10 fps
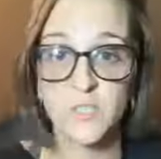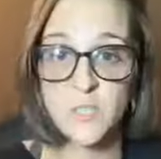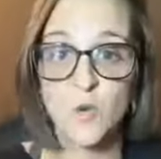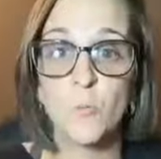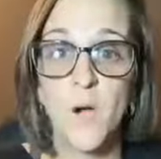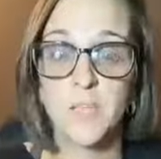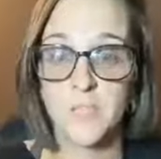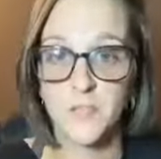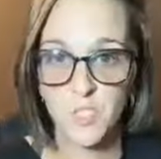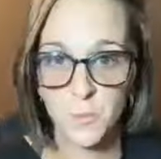is
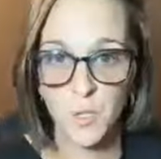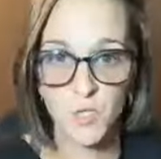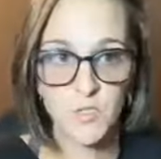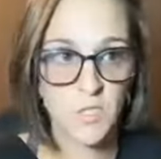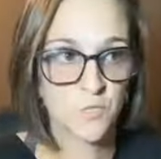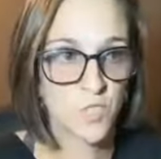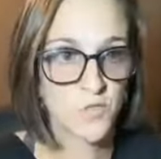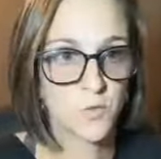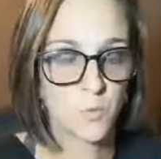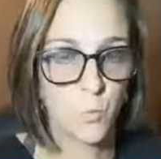single-minded. This person
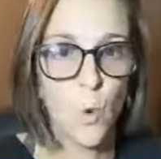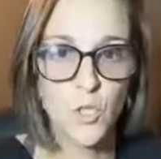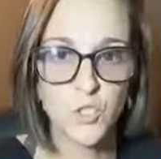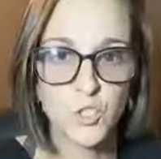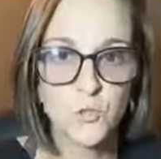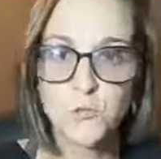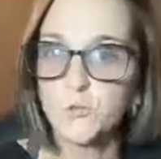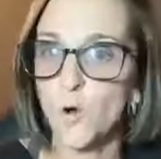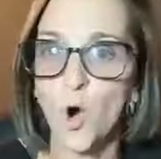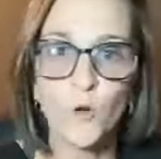just wants you
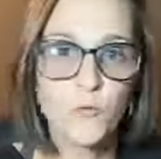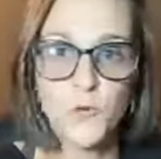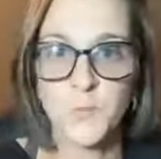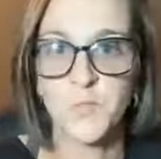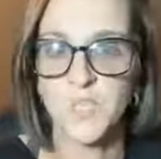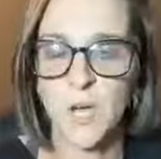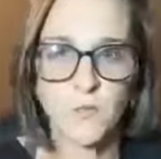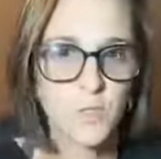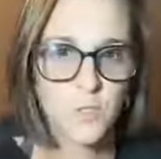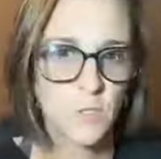all for
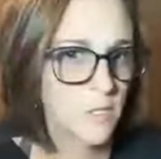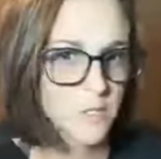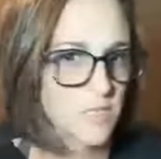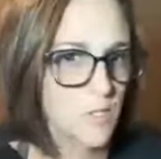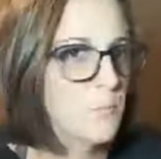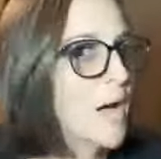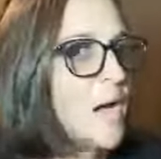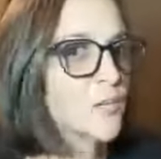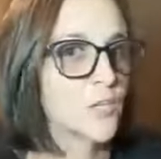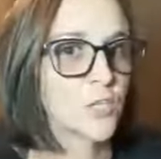themselves. Doesn't
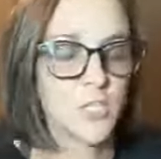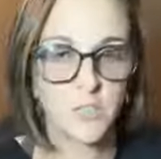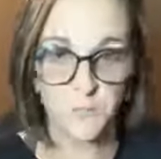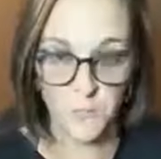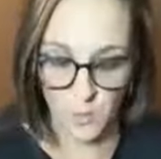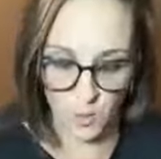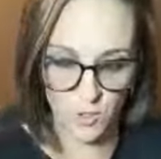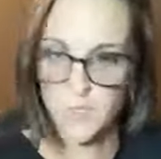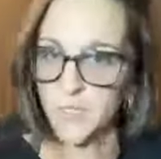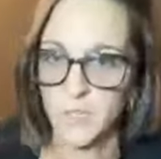matter if they're
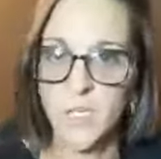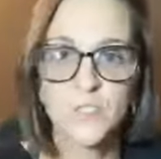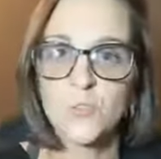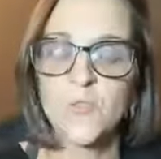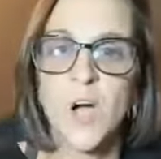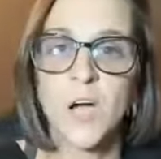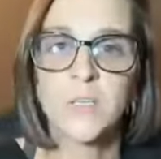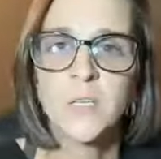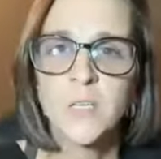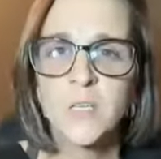good to the kids or
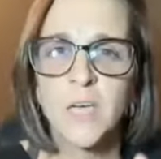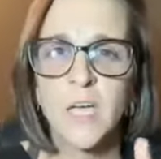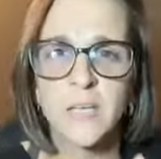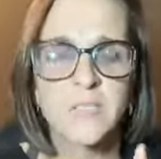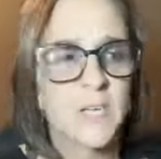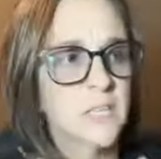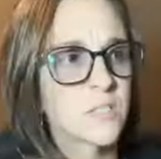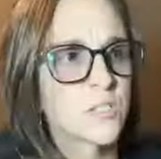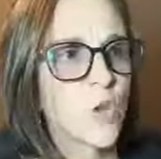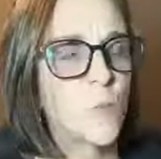not.
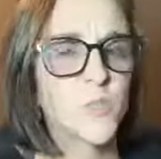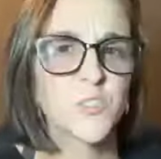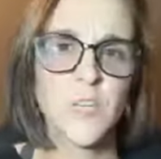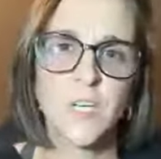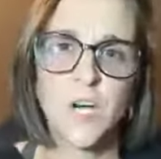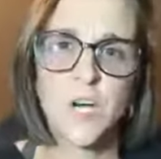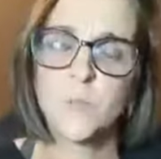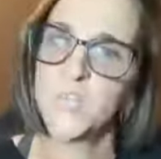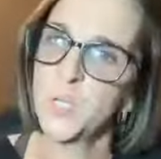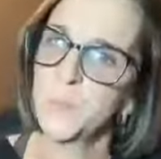It's almost like
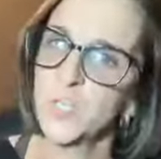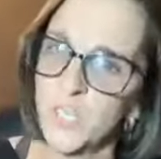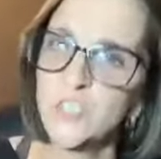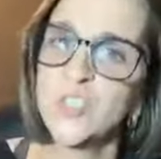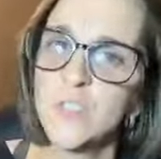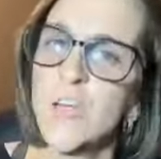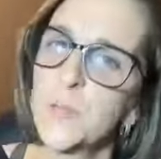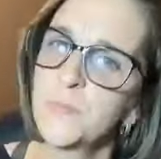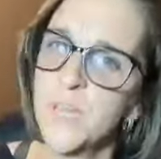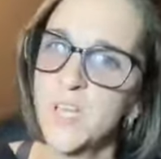a manipulation
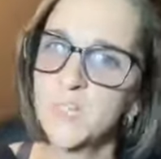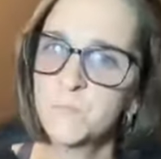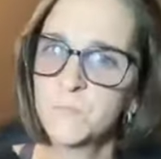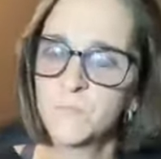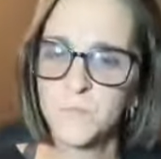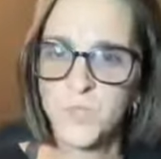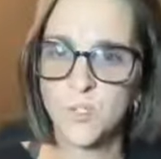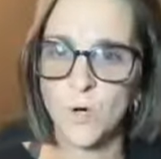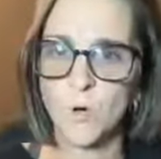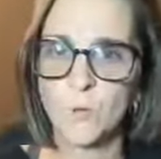type thing.
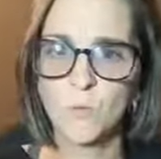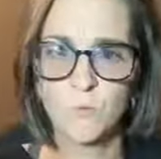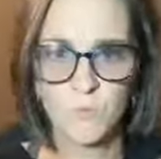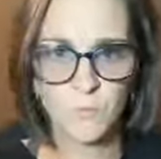So,